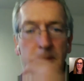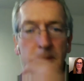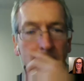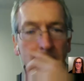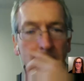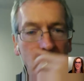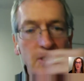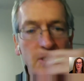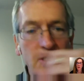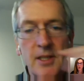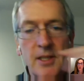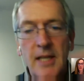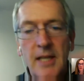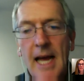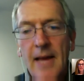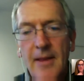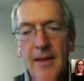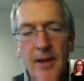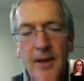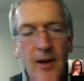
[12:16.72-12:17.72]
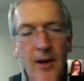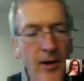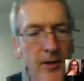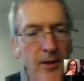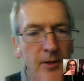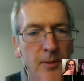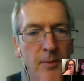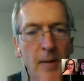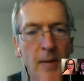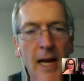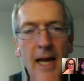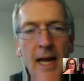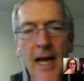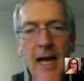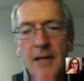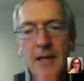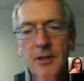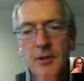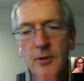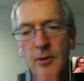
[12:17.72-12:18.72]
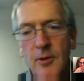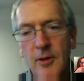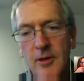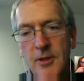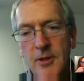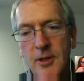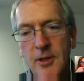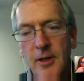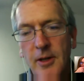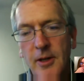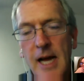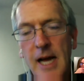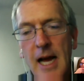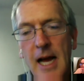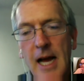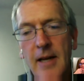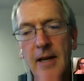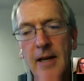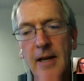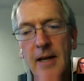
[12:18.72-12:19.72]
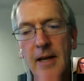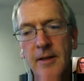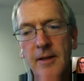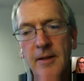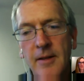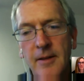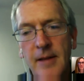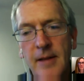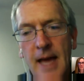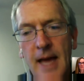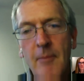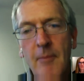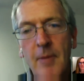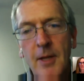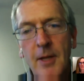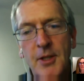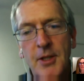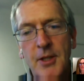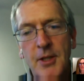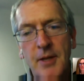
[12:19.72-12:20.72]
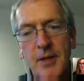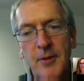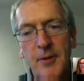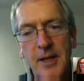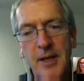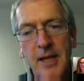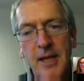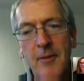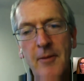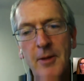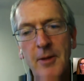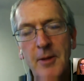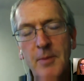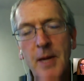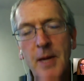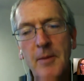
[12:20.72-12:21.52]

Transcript: I'd just add that my high schoolers are not that much different in that respect,